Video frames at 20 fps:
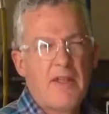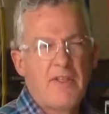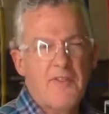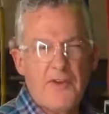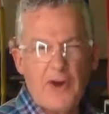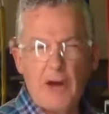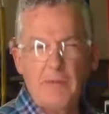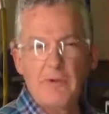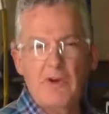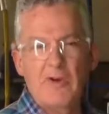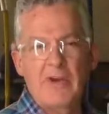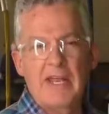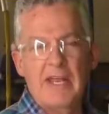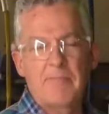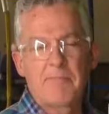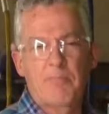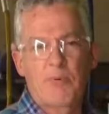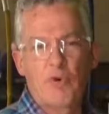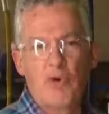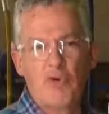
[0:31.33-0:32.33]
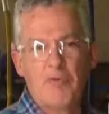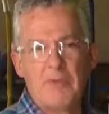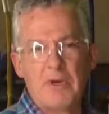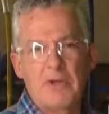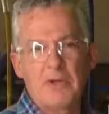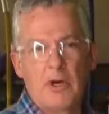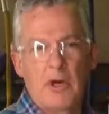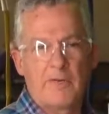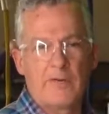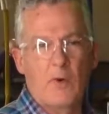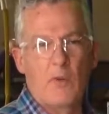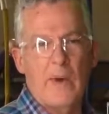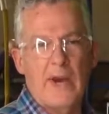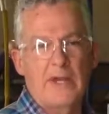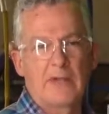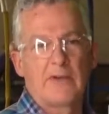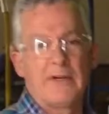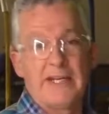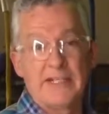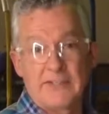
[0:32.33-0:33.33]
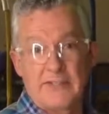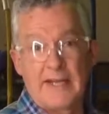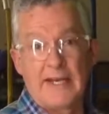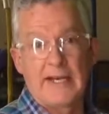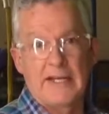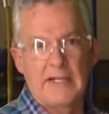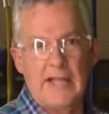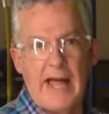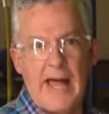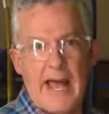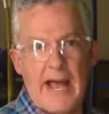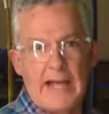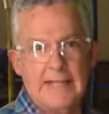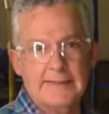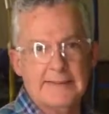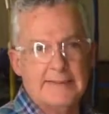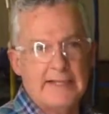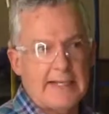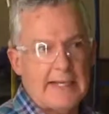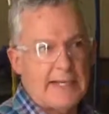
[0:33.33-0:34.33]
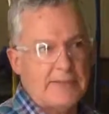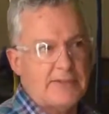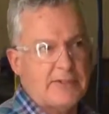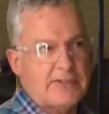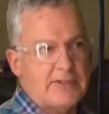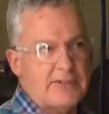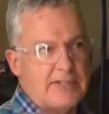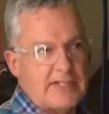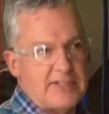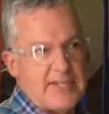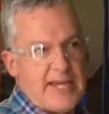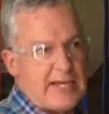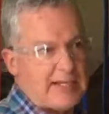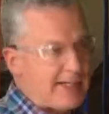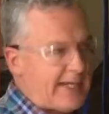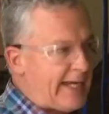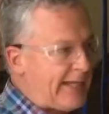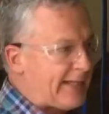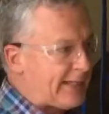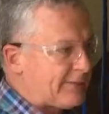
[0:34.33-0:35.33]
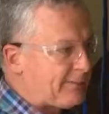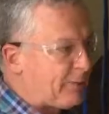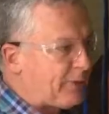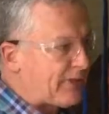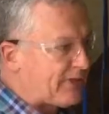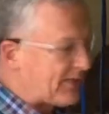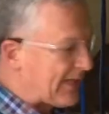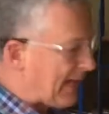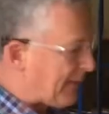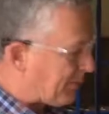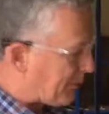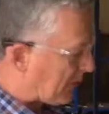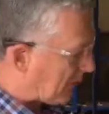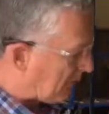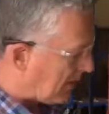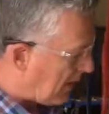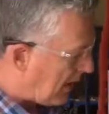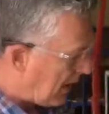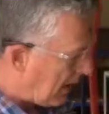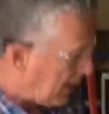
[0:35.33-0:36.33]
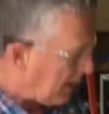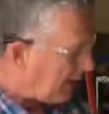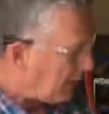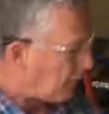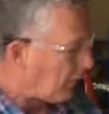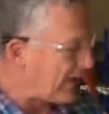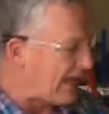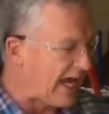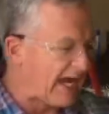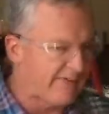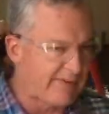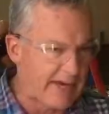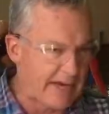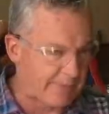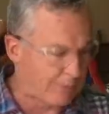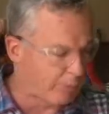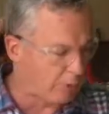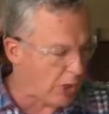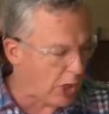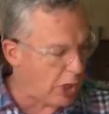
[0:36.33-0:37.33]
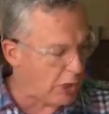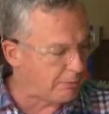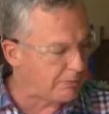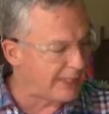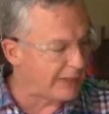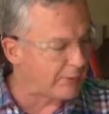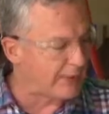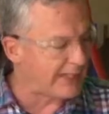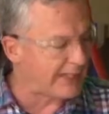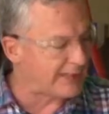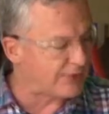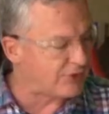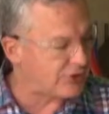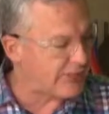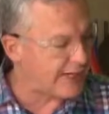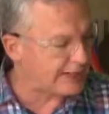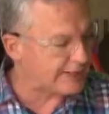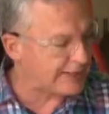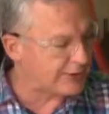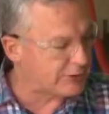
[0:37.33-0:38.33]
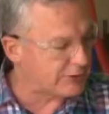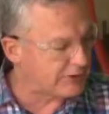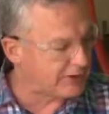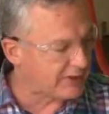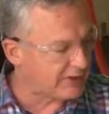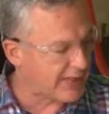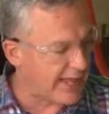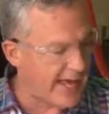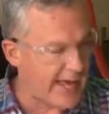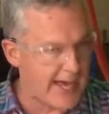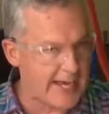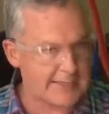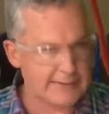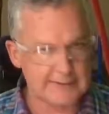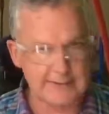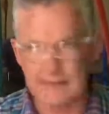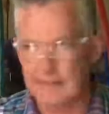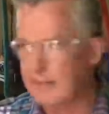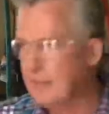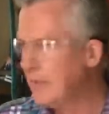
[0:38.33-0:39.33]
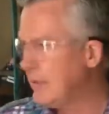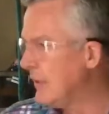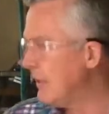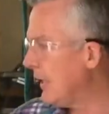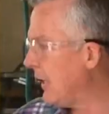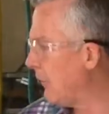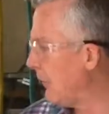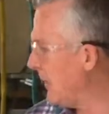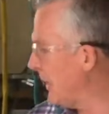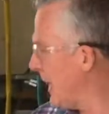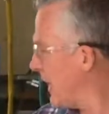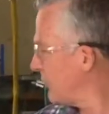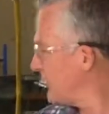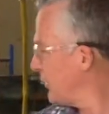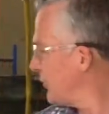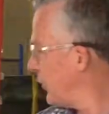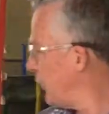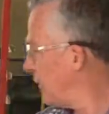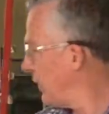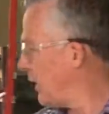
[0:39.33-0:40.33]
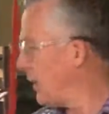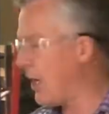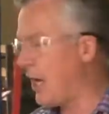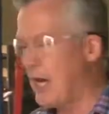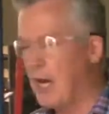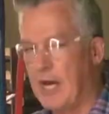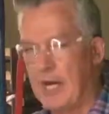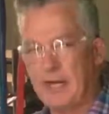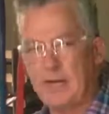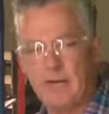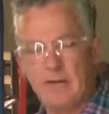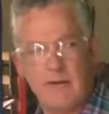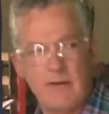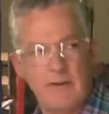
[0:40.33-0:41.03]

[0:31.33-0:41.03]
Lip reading: thermal improvement over regular insulated glass. And the technique is pretty simple. We have a probe that we inject into the glass, and we actually turn it on,